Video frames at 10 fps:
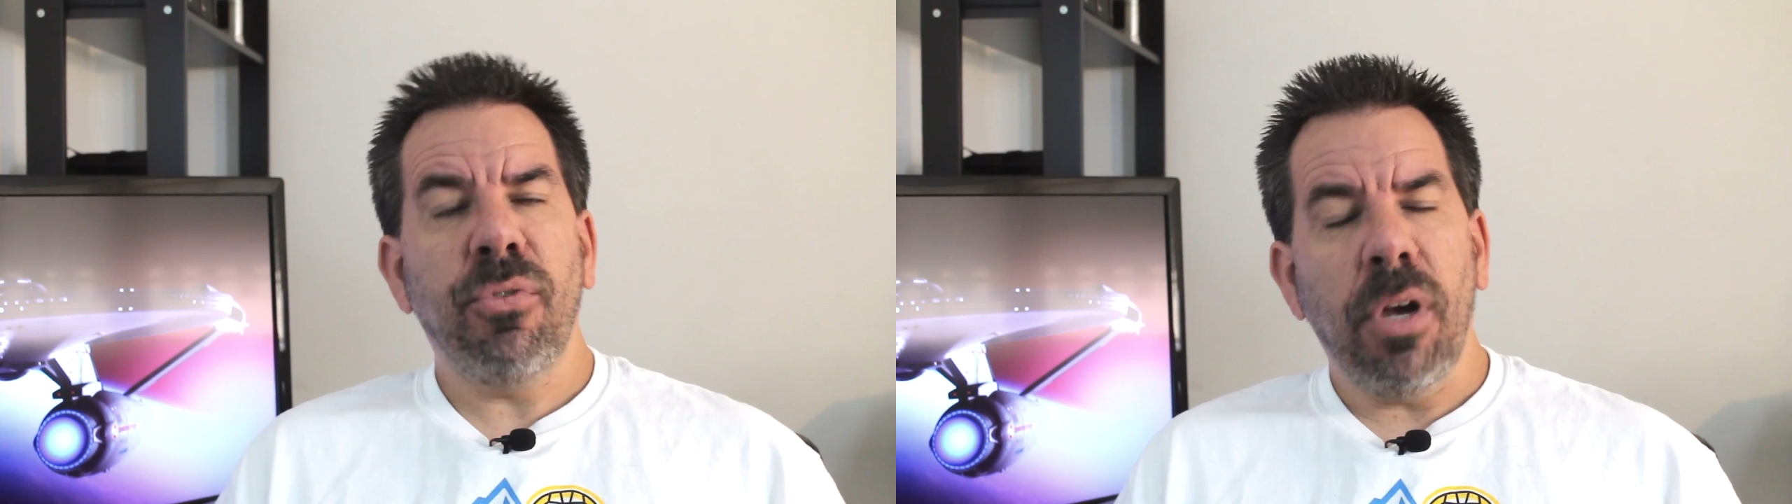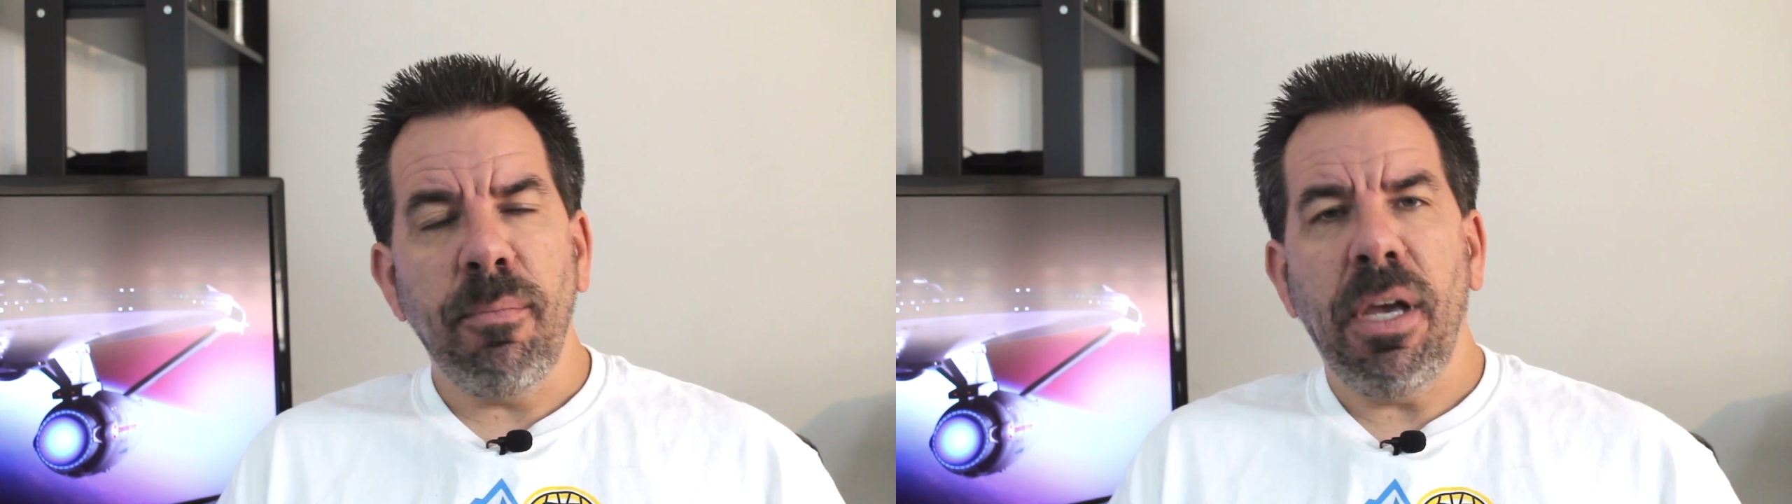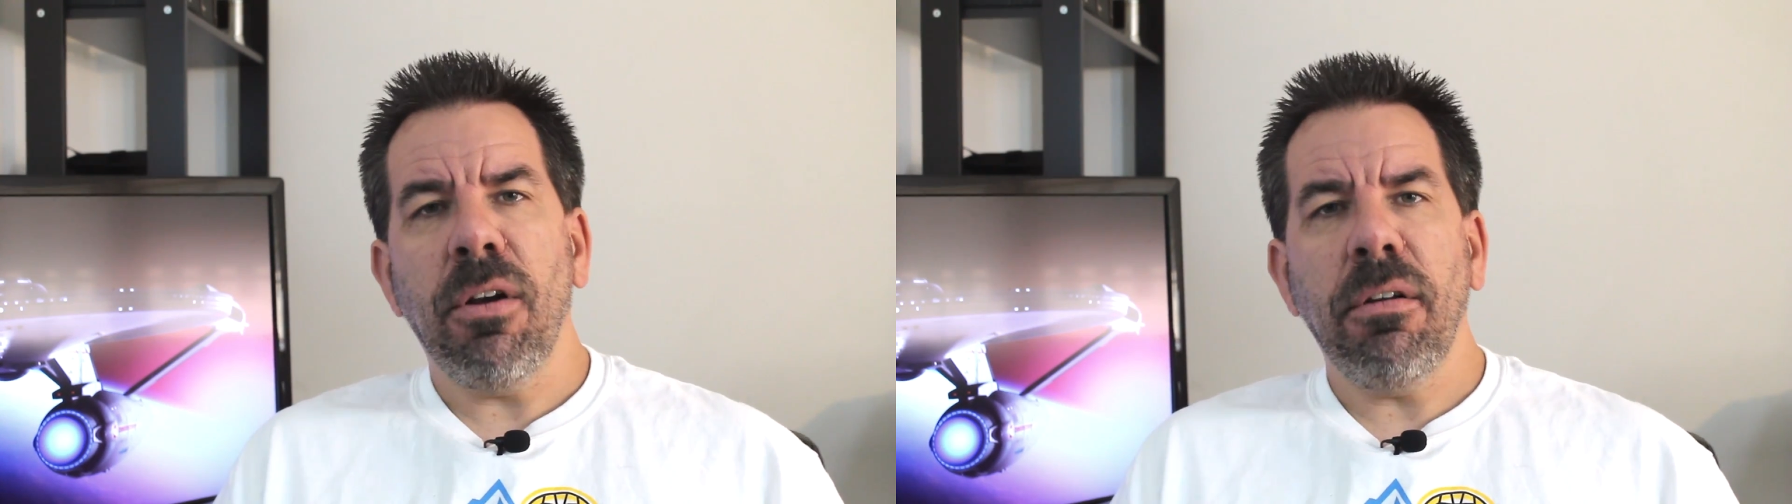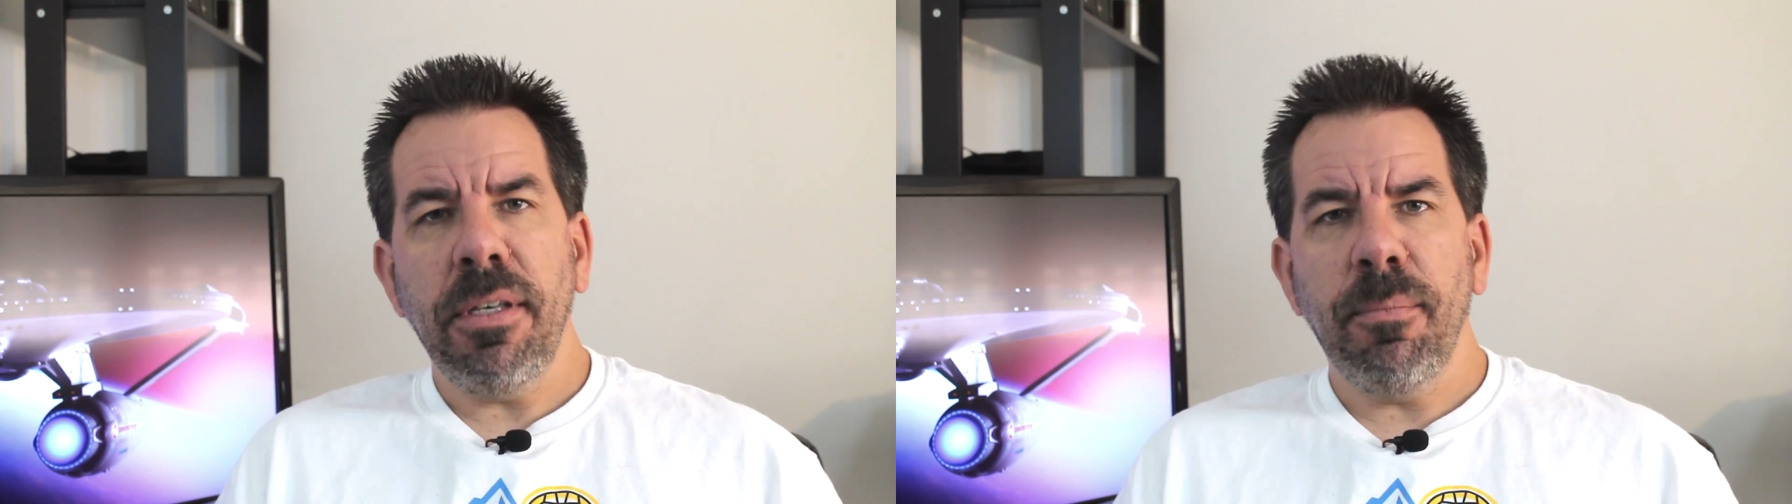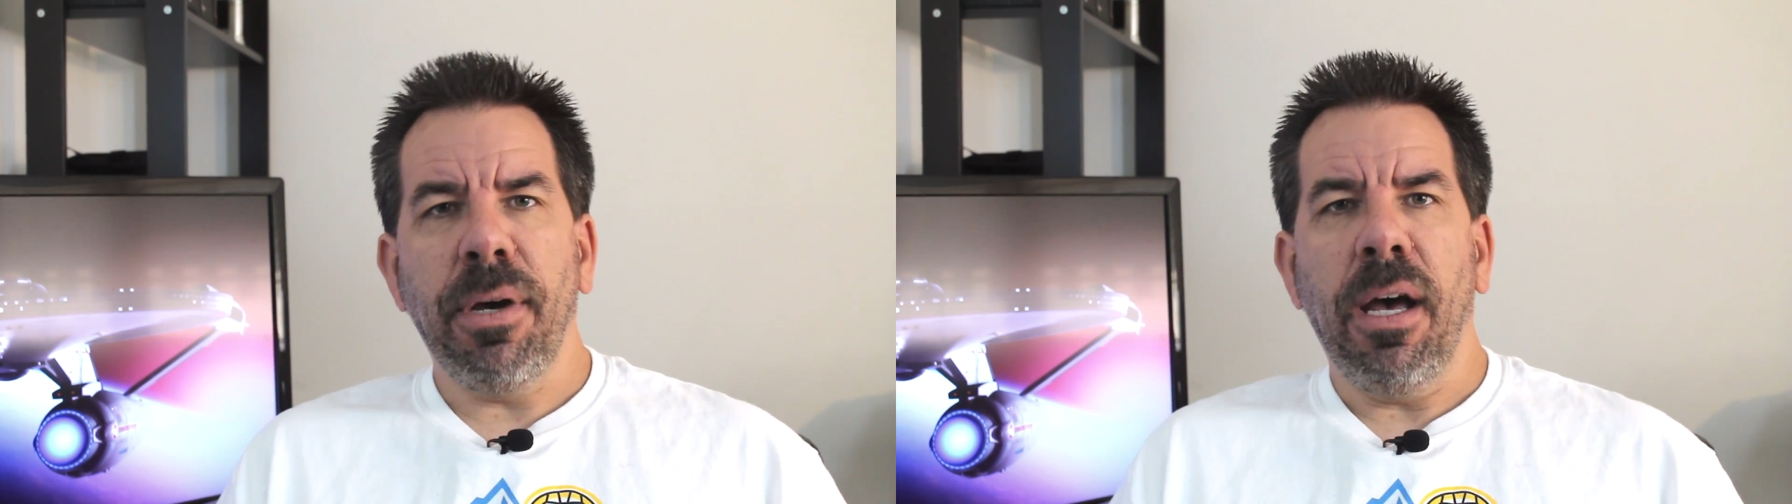
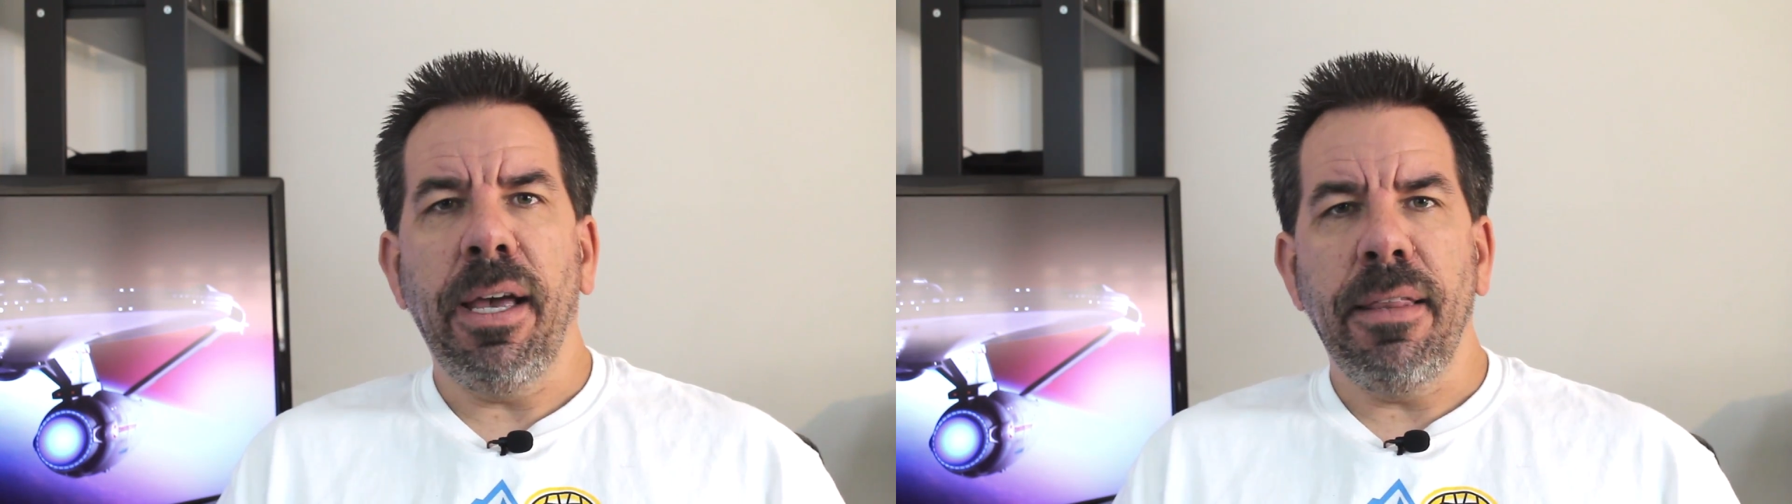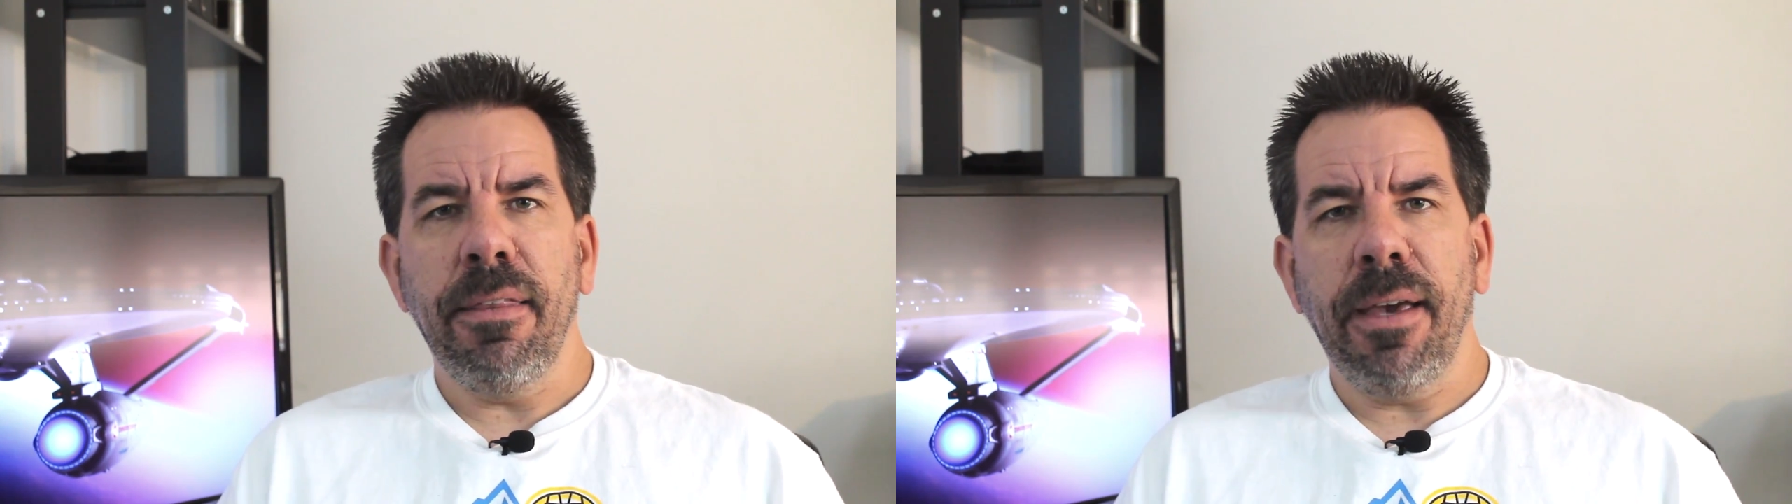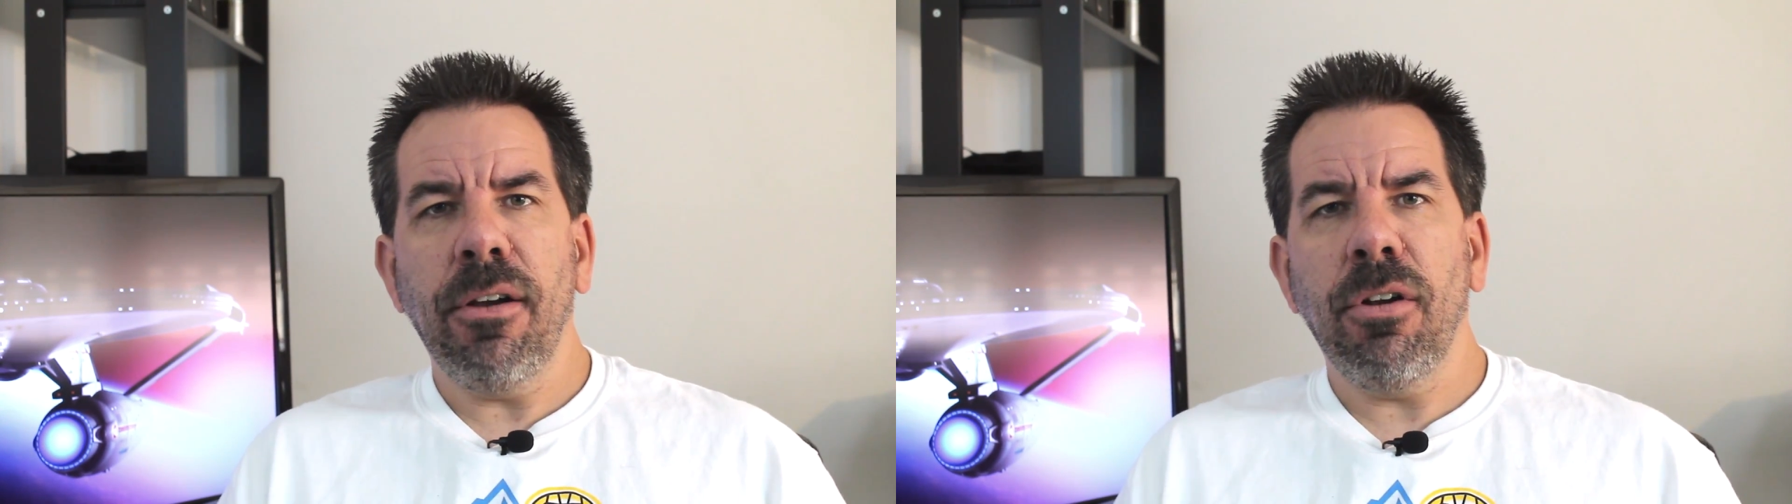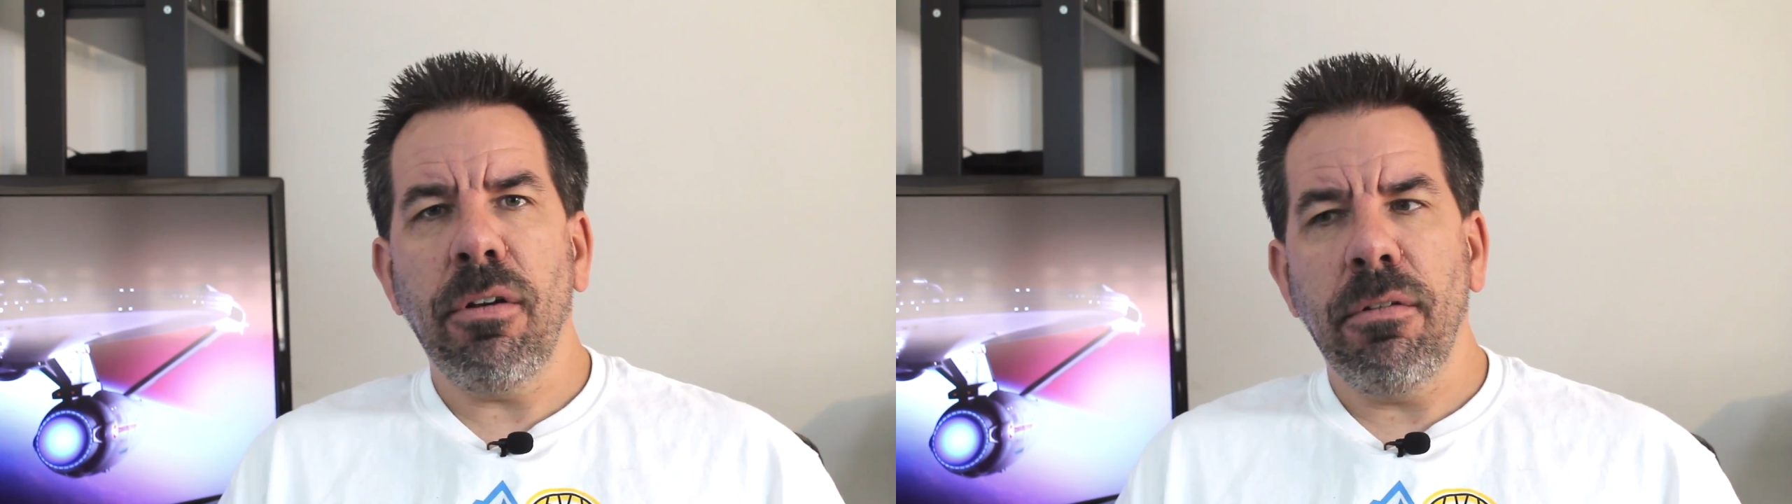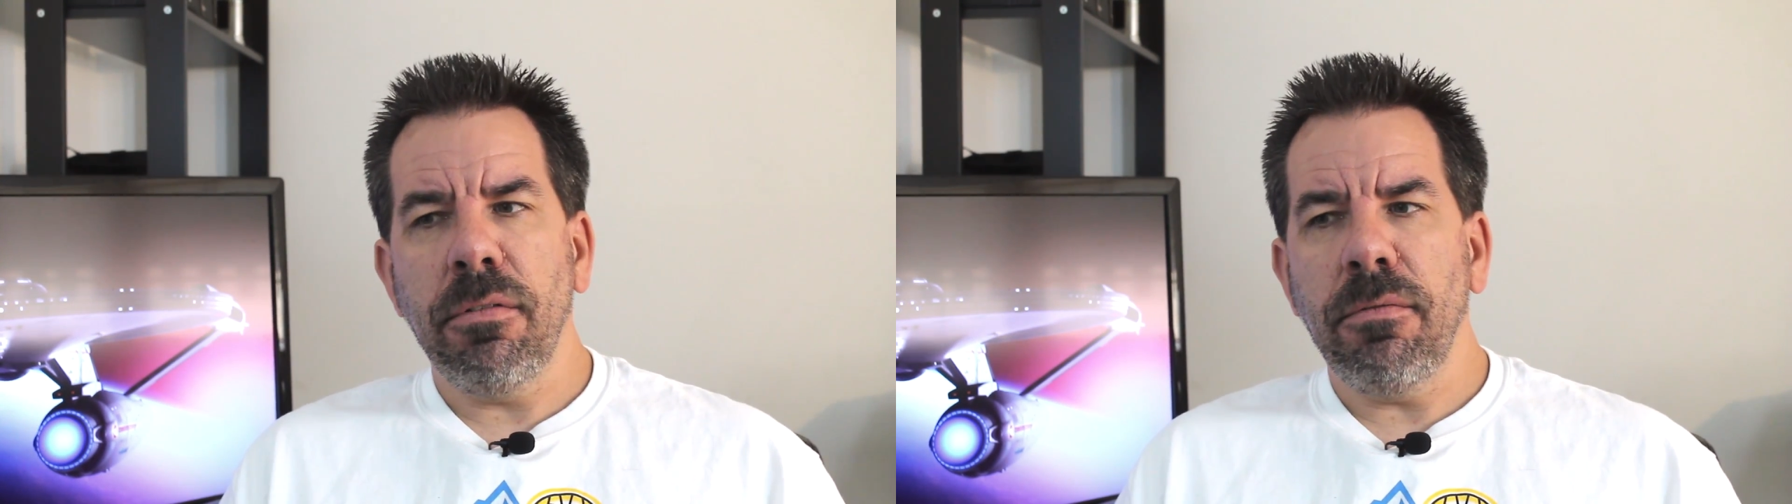primarily by their